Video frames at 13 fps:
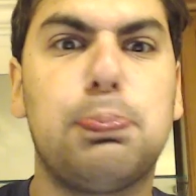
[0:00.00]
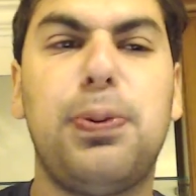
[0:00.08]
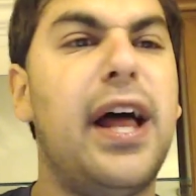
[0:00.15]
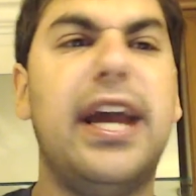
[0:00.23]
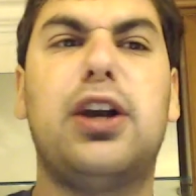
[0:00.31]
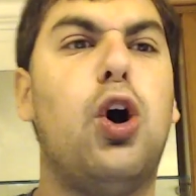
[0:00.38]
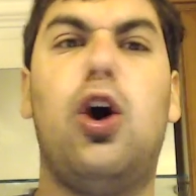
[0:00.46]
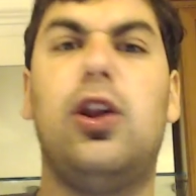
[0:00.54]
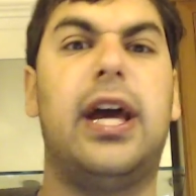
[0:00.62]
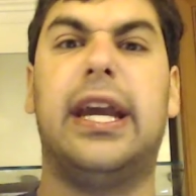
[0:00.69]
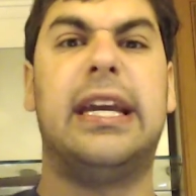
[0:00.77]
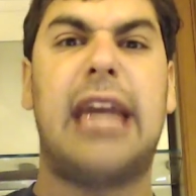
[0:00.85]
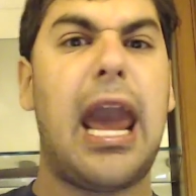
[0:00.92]
play
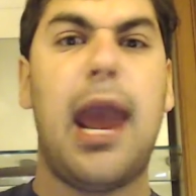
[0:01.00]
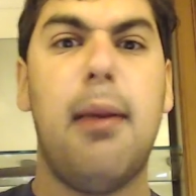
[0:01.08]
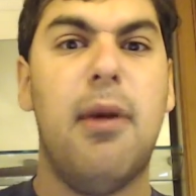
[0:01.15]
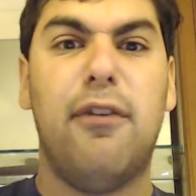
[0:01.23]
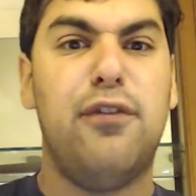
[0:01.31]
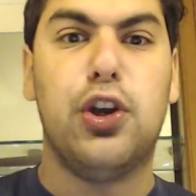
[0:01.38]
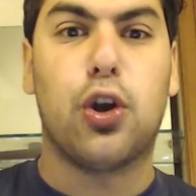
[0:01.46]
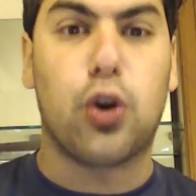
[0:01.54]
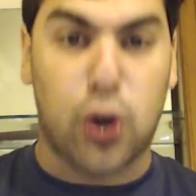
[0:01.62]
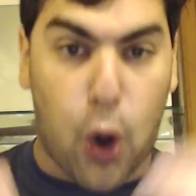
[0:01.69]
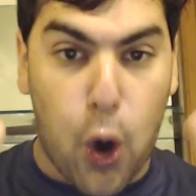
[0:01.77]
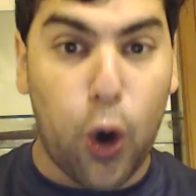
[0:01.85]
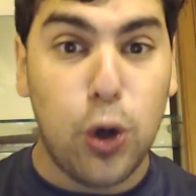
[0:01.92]
calling game of
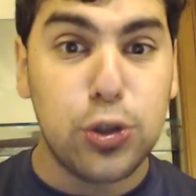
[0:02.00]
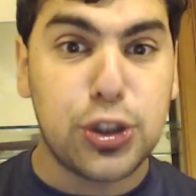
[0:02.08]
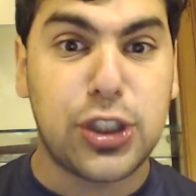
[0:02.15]
your whole